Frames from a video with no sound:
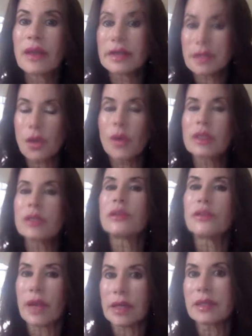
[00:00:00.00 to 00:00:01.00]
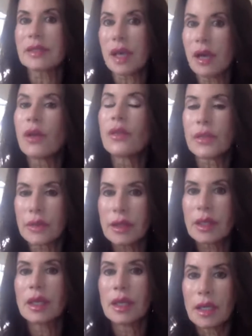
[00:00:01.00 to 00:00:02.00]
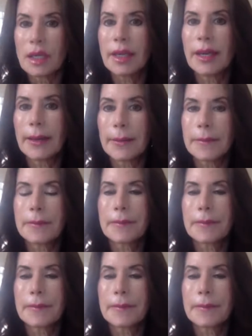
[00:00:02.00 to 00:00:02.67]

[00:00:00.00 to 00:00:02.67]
Going to affect his health. Yeah.